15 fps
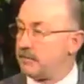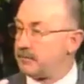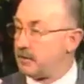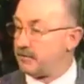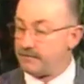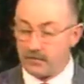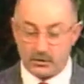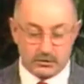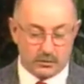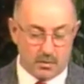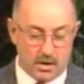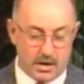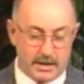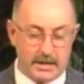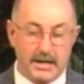it up there, verse
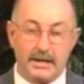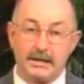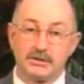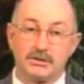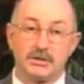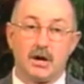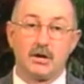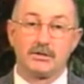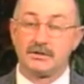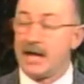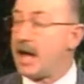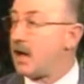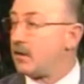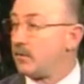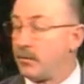1, and it starts
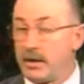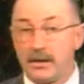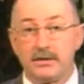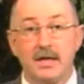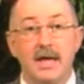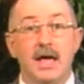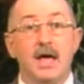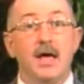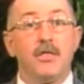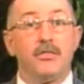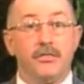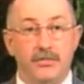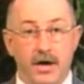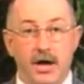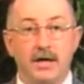out with,
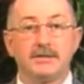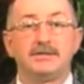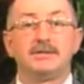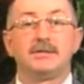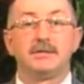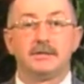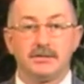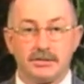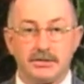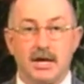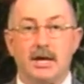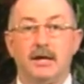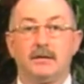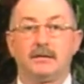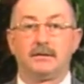thus
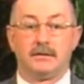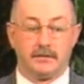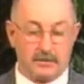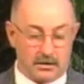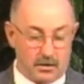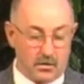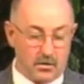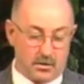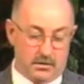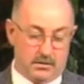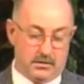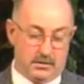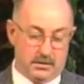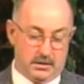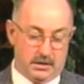saith the Lord.
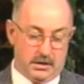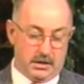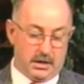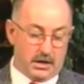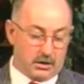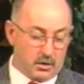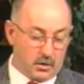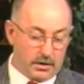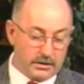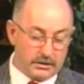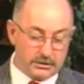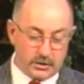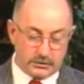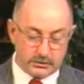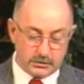According
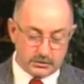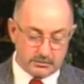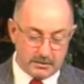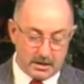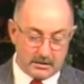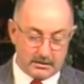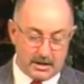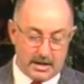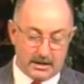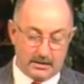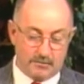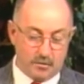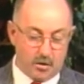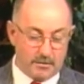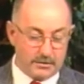to Joseph Smith and
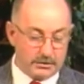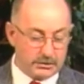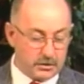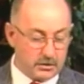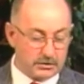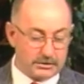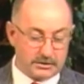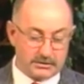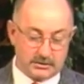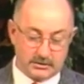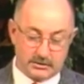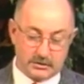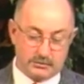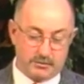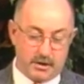the Mormon Church, as
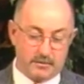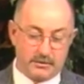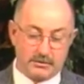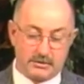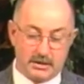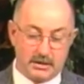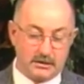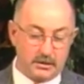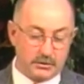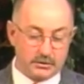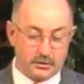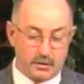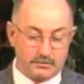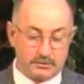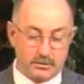this is published in their
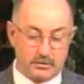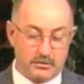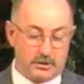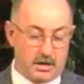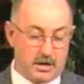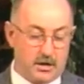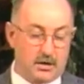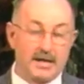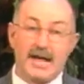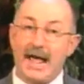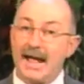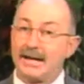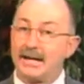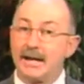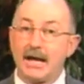scripture, their
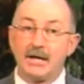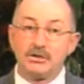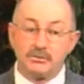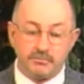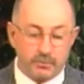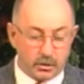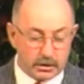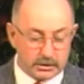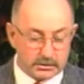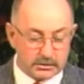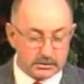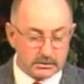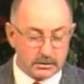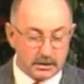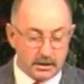canonized
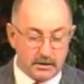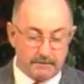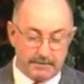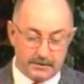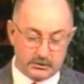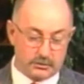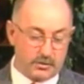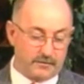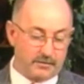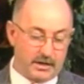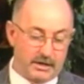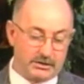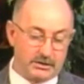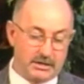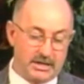books, this
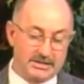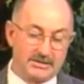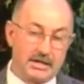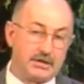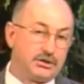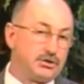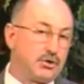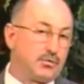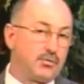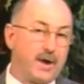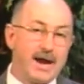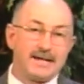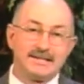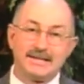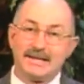revelation is a
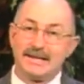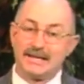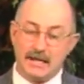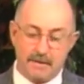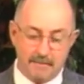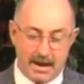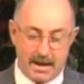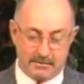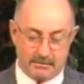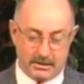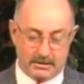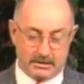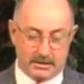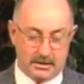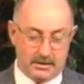direct
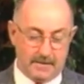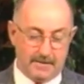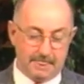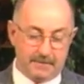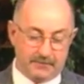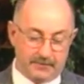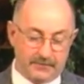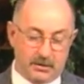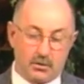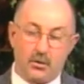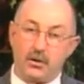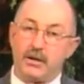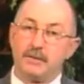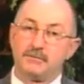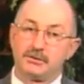commandment from the
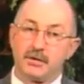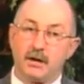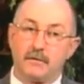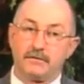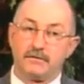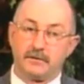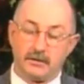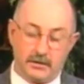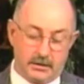Lord himself.